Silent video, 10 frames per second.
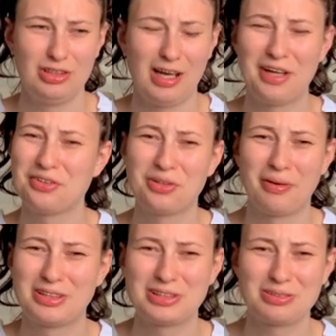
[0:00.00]
I don't know, I
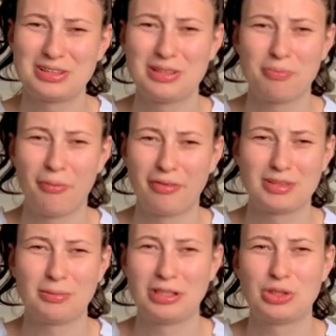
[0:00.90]
just don't see the point of
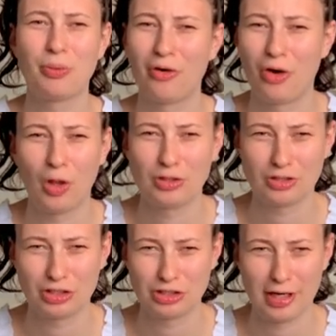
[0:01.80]
spending two hundred dollars on
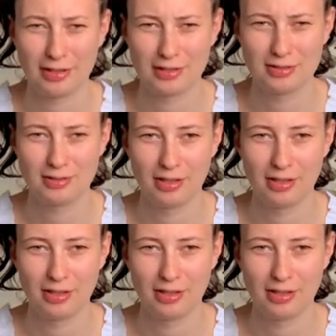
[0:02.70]
a jacket.